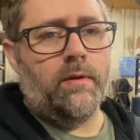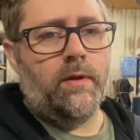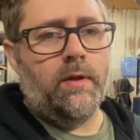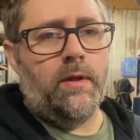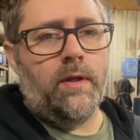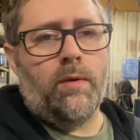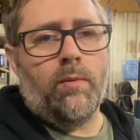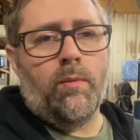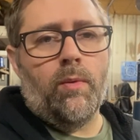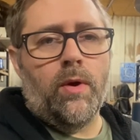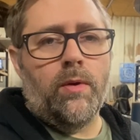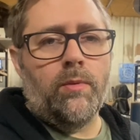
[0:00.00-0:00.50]

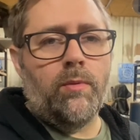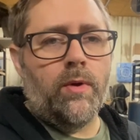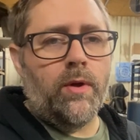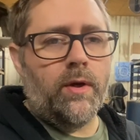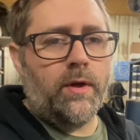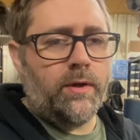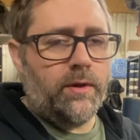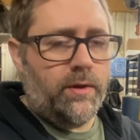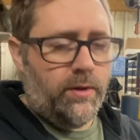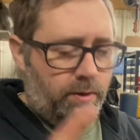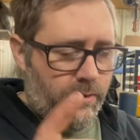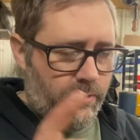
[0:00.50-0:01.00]
get one
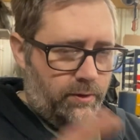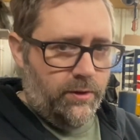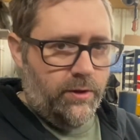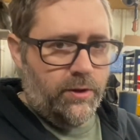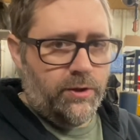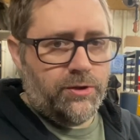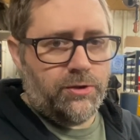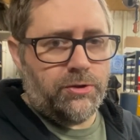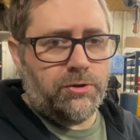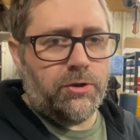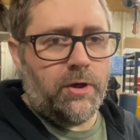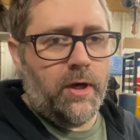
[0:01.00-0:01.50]
where they're
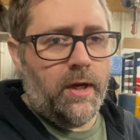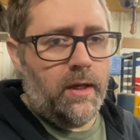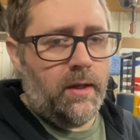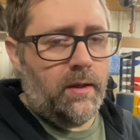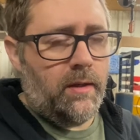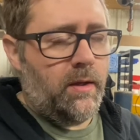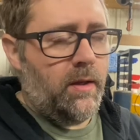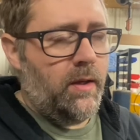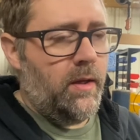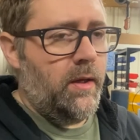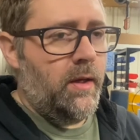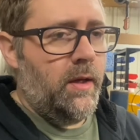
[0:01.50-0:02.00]
straight,